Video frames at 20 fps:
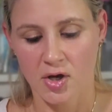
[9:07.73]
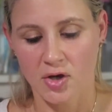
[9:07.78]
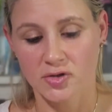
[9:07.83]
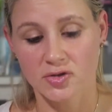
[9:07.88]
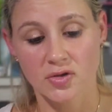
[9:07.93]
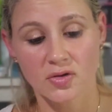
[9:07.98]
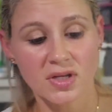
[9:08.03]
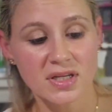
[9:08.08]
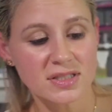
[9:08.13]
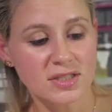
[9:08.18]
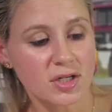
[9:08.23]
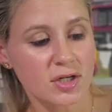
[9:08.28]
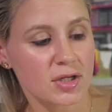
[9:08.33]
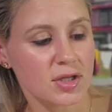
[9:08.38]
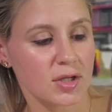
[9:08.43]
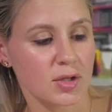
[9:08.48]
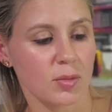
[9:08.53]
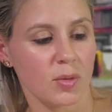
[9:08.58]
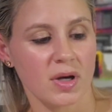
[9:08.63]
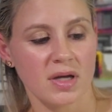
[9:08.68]
So these are
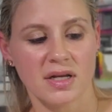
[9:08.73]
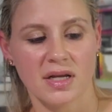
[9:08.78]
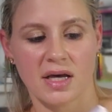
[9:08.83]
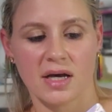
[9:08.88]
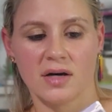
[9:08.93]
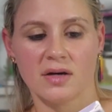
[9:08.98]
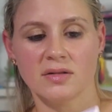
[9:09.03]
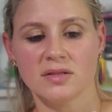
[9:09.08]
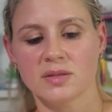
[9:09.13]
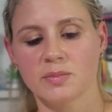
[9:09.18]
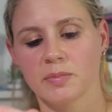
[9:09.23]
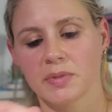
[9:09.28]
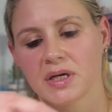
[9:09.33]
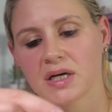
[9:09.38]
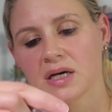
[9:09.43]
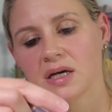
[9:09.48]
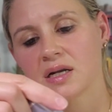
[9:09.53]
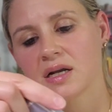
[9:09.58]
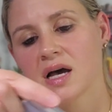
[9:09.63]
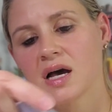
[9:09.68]
glue-on nails,
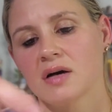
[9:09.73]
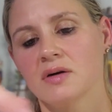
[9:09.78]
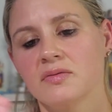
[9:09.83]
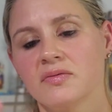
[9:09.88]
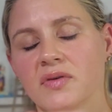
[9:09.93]
but how